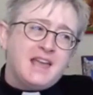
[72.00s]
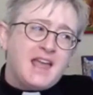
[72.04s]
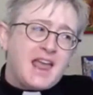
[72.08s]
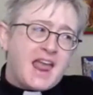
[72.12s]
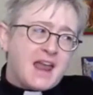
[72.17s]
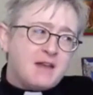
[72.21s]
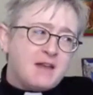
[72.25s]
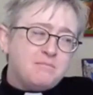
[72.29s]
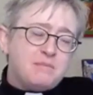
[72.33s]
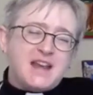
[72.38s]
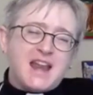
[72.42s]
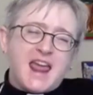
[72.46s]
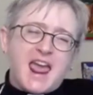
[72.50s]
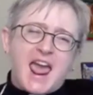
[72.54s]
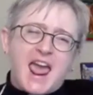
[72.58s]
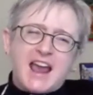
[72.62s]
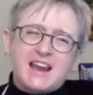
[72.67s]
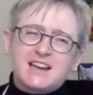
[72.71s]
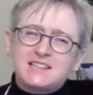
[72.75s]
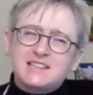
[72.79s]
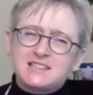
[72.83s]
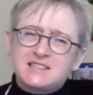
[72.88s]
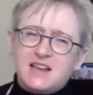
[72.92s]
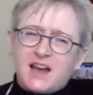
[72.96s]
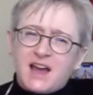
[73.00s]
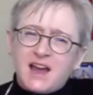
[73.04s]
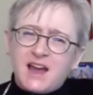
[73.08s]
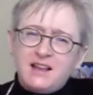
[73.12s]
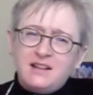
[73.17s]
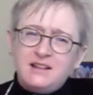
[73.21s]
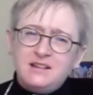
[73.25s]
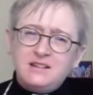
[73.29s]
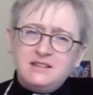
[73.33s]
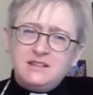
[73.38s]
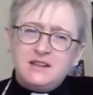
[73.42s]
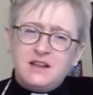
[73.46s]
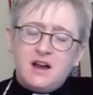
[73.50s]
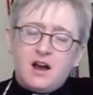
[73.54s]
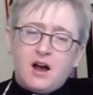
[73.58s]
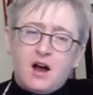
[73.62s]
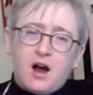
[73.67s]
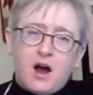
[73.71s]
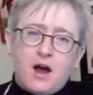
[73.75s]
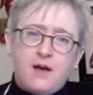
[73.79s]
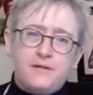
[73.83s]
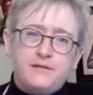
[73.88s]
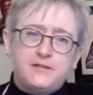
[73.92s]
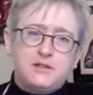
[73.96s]
and been exiled
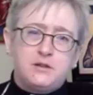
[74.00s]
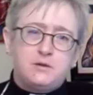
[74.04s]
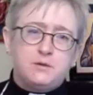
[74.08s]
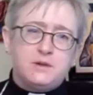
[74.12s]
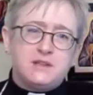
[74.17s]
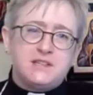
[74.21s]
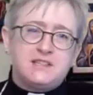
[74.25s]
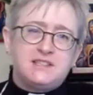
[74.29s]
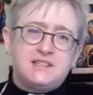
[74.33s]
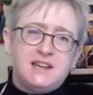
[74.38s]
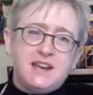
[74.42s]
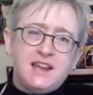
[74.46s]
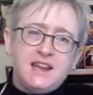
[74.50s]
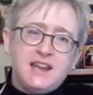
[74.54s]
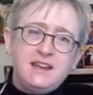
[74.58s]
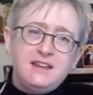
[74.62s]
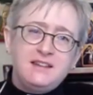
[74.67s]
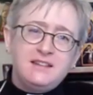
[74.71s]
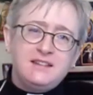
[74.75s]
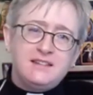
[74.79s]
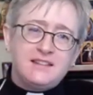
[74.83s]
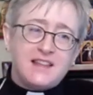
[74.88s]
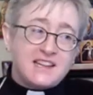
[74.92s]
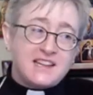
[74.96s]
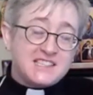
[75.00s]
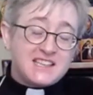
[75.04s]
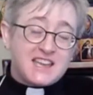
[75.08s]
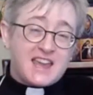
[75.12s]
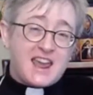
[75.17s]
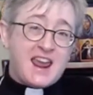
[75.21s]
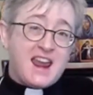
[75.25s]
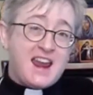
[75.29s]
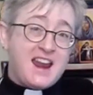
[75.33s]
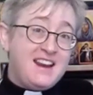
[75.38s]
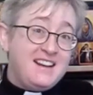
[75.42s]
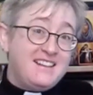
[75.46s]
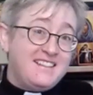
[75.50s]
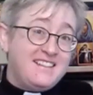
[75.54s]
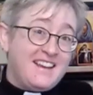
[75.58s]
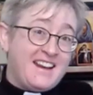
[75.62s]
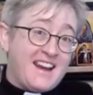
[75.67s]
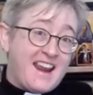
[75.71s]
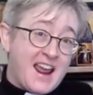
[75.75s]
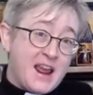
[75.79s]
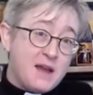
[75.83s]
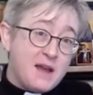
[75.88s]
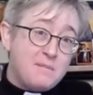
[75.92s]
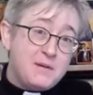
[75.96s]
off to a city that's Cain and
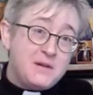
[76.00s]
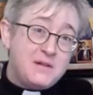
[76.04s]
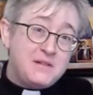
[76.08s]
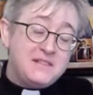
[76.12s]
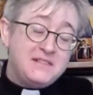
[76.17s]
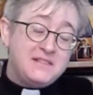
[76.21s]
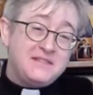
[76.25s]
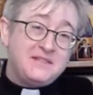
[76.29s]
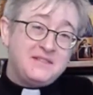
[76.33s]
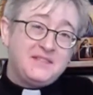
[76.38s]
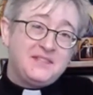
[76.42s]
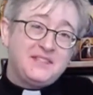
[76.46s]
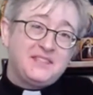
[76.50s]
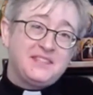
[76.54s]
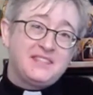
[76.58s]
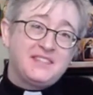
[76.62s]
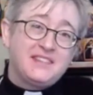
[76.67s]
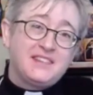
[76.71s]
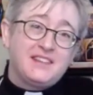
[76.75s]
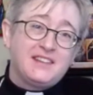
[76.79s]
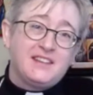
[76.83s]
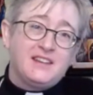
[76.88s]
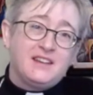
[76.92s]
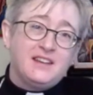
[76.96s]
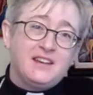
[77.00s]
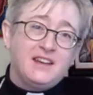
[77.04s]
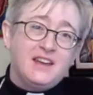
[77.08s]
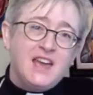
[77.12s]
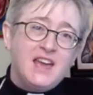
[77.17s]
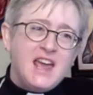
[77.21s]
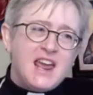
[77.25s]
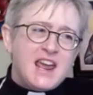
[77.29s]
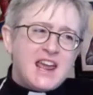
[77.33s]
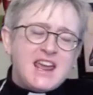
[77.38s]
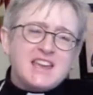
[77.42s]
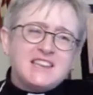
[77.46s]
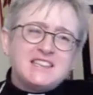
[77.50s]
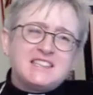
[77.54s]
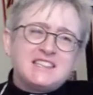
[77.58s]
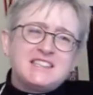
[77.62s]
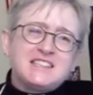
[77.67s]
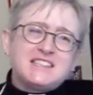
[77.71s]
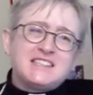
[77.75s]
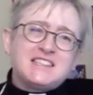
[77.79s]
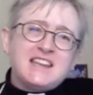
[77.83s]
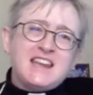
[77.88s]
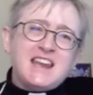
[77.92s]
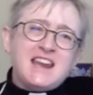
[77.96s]
Abel. He has
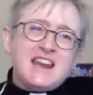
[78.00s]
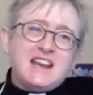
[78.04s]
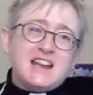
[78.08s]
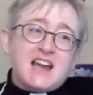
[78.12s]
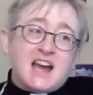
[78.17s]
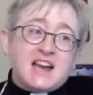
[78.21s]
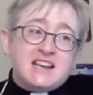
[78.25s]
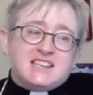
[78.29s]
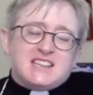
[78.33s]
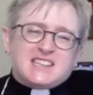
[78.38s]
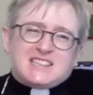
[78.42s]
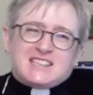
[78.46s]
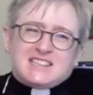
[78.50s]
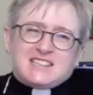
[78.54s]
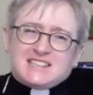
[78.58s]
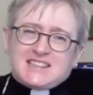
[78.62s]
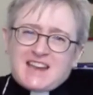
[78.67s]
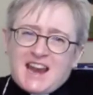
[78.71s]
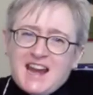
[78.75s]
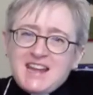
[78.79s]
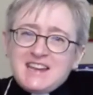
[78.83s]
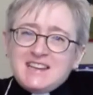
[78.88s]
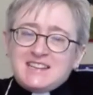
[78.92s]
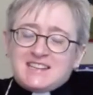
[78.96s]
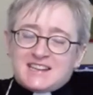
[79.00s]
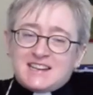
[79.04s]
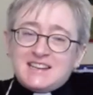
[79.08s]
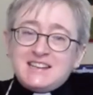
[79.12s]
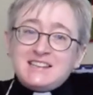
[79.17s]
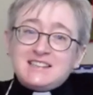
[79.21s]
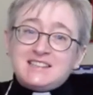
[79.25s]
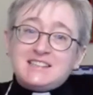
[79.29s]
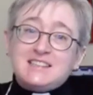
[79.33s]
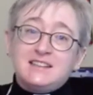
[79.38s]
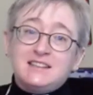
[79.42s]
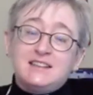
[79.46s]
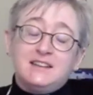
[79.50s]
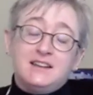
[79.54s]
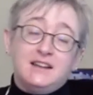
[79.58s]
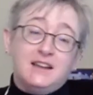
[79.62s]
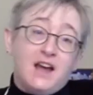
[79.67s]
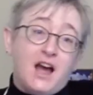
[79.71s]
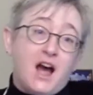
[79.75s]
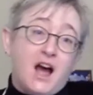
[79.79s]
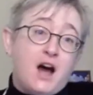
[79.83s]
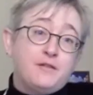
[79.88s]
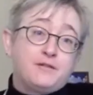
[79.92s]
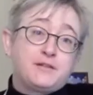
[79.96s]
seen a descendant
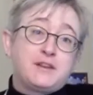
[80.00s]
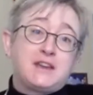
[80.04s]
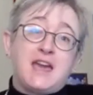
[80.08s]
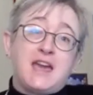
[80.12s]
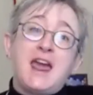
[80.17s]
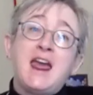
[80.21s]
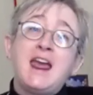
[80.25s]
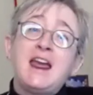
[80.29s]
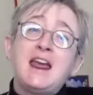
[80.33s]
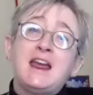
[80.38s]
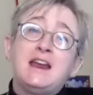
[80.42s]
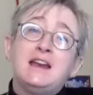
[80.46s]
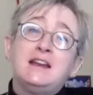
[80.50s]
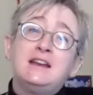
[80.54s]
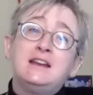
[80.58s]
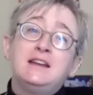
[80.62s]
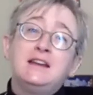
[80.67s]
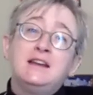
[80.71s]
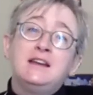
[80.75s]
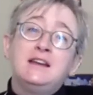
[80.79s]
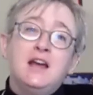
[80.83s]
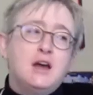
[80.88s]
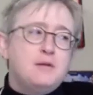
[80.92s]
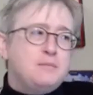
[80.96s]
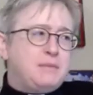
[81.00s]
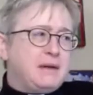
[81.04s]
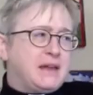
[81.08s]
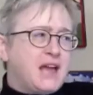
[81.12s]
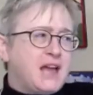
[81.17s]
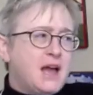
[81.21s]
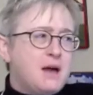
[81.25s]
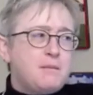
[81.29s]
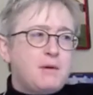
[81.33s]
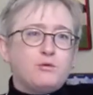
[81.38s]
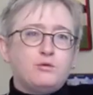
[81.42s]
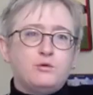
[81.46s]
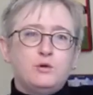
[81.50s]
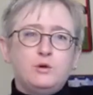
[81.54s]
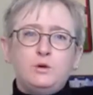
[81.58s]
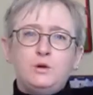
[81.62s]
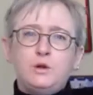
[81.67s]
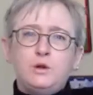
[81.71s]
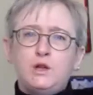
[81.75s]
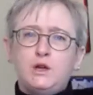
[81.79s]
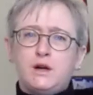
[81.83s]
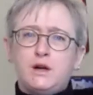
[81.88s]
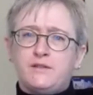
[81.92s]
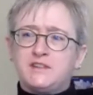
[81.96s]
of Cain become a
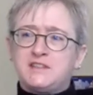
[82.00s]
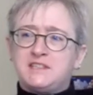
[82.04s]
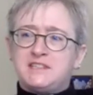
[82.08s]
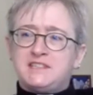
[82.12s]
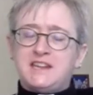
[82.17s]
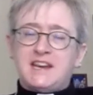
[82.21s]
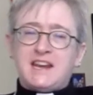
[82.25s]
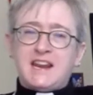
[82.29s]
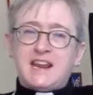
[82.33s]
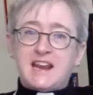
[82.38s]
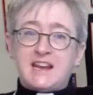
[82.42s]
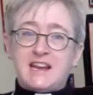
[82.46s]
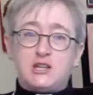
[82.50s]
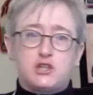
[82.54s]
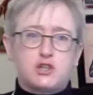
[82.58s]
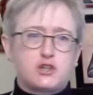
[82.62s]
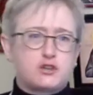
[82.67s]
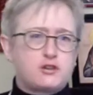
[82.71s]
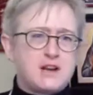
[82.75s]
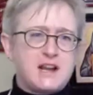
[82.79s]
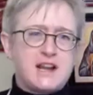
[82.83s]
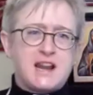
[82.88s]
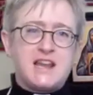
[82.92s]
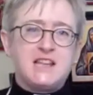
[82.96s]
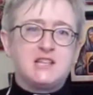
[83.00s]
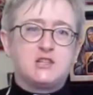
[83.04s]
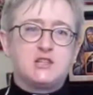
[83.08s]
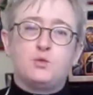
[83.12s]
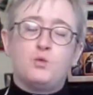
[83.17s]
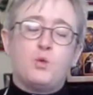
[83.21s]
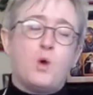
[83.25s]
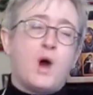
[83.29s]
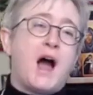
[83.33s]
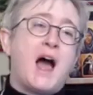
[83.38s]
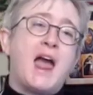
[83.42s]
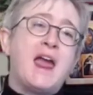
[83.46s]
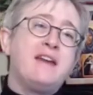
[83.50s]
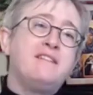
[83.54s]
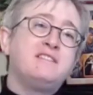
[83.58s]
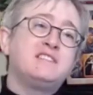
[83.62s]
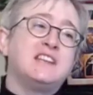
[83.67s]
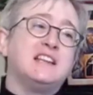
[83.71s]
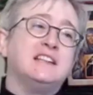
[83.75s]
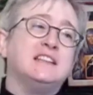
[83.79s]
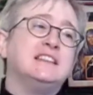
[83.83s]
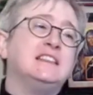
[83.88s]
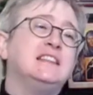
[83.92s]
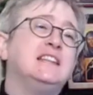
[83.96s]
ruler of a city and treat his wives
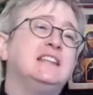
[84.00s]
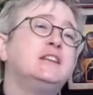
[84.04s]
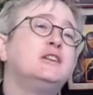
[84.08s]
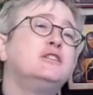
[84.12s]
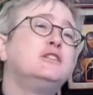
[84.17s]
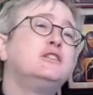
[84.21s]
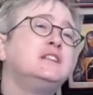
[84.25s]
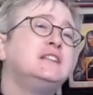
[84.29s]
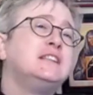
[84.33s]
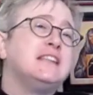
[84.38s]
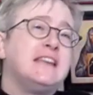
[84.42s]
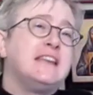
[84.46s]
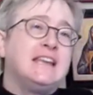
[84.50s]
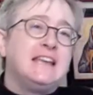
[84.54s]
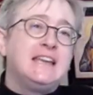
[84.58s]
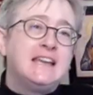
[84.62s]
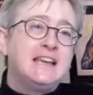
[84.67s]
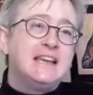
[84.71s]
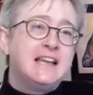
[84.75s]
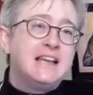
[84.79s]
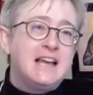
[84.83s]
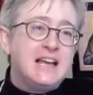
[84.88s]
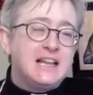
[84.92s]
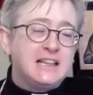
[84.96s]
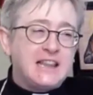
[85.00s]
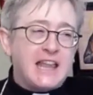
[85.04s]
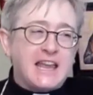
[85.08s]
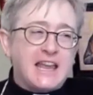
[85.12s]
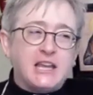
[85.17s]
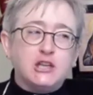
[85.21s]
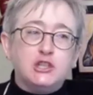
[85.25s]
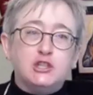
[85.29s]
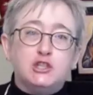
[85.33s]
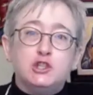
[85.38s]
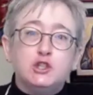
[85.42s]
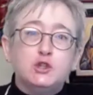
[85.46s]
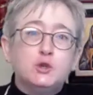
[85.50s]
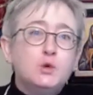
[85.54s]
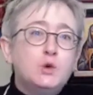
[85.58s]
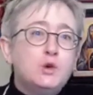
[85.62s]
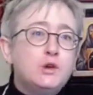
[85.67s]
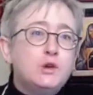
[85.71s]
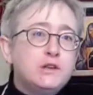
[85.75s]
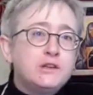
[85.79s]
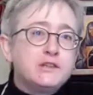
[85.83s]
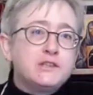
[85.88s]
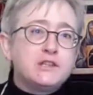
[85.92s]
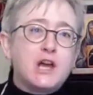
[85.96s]
literally like
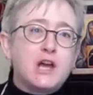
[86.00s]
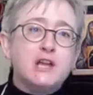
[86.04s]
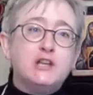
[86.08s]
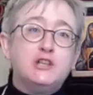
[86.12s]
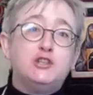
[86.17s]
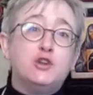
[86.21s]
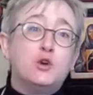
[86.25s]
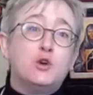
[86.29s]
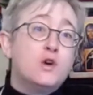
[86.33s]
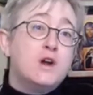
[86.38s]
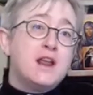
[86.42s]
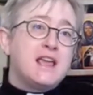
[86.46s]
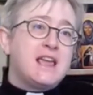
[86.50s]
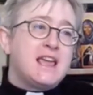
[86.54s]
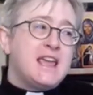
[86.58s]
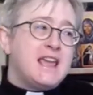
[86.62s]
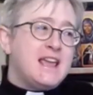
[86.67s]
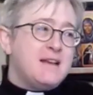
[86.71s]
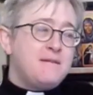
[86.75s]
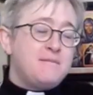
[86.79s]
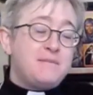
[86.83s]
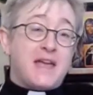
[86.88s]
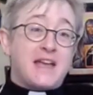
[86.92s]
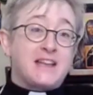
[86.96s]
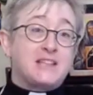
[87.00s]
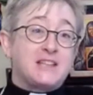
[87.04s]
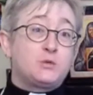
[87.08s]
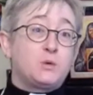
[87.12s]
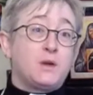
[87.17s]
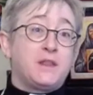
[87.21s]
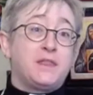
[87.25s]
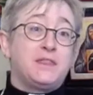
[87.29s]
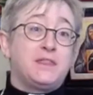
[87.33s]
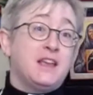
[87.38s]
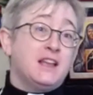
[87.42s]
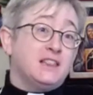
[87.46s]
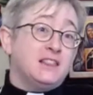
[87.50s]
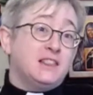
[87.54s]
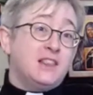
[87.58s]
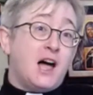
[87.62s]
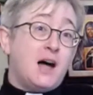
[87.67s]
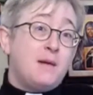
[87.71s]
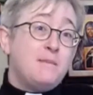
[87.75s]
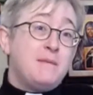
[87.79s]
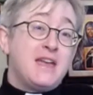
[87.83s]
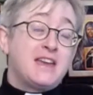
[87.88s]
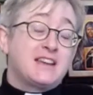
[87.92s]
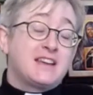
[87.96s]
jewels adorning him. That's what
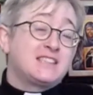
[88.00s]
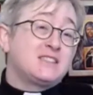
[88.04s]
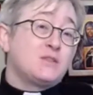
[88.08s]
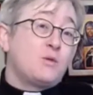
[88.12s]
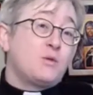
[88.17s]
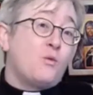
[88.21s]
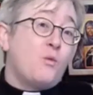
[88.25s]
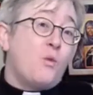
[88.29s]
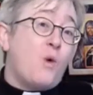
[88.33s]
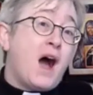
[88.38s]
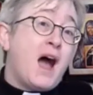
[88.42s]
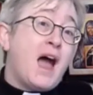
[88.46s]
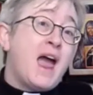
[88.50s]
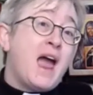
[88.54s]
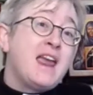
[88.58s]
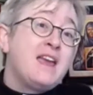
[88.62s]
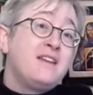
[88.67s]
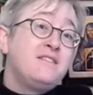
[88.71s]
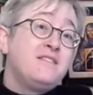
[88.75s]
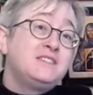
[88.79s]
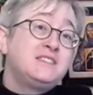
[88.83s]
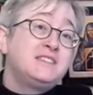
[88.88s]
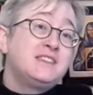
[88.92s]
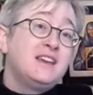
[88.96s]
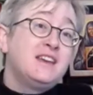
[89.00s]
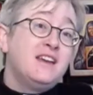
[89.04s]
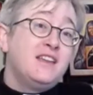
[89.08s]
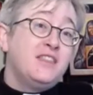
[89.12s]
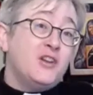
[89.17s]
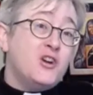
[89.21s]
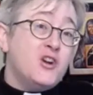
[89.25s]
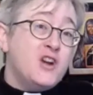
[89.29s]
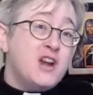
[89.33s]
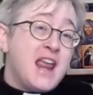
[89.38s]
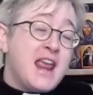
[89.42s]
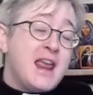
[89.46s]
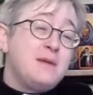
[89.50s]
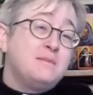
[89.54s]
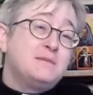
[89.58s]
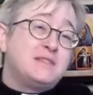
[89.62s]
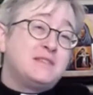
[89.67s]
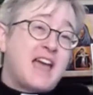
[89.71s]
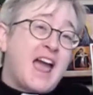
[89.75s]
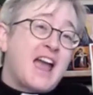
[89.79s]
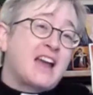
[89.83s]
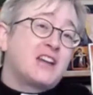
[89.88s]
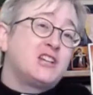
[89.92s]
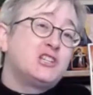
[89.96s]
Lamech's wives, their names
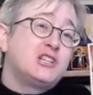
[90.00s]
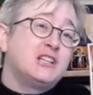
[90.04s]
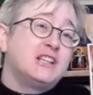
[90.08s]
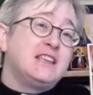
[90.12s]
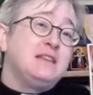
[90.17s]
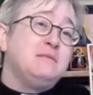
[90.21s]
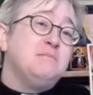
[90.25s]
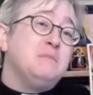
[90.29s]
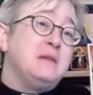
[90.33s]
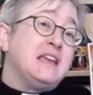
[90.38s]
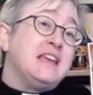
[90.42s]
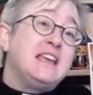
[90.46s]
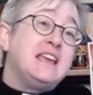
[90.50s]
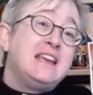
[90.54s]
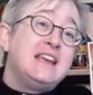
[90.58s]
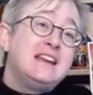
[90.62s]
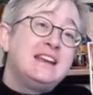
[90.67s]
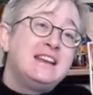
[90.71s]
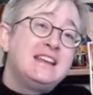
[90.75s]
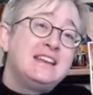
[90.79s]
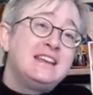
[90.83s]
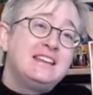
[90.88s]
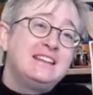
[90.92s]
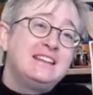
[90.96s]
actually mean.